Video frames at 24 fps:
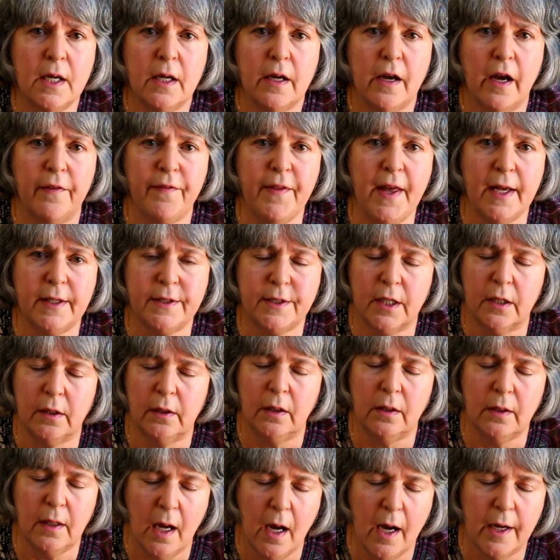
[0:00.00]
And that's a
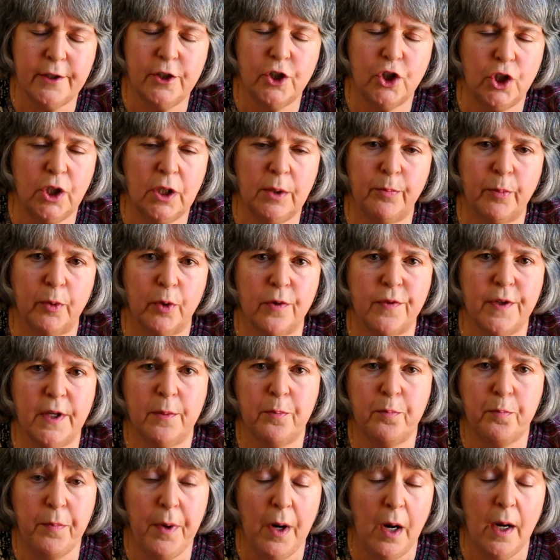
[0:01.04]
lot cheaper
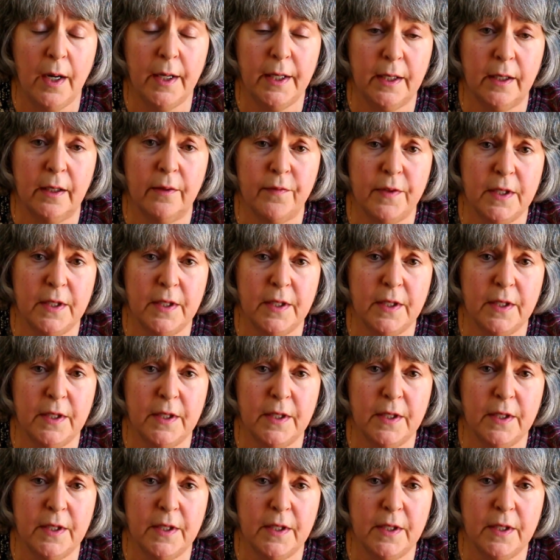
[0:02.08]
than buying